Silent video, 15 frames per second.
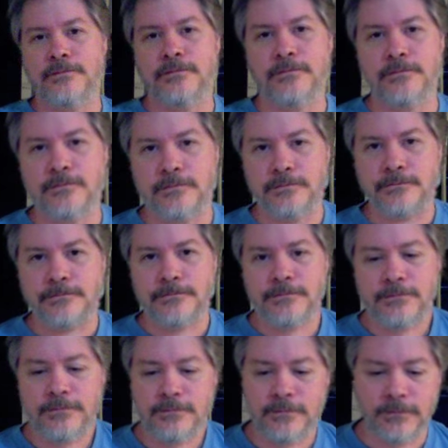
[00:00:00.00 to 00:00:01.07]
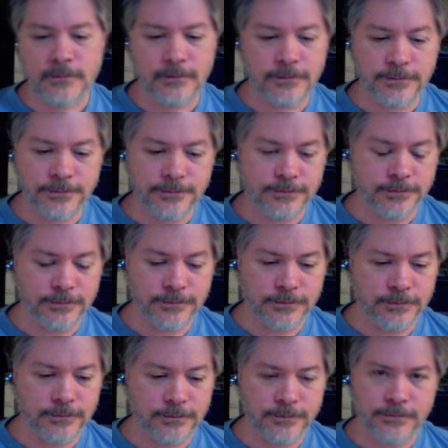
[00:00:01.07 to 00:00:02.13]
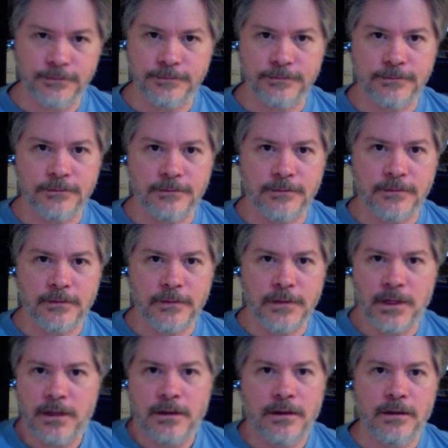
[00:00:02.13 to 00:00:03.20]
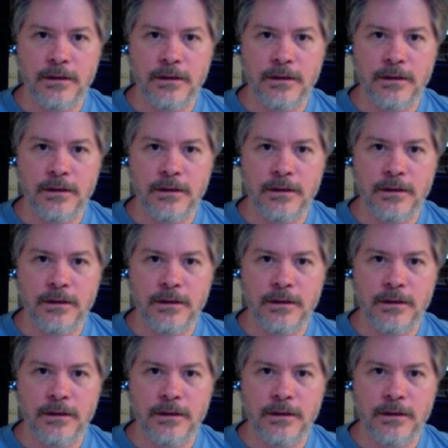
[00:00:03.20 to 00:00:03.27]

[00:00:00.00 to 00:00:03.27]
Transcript: Nothing is said.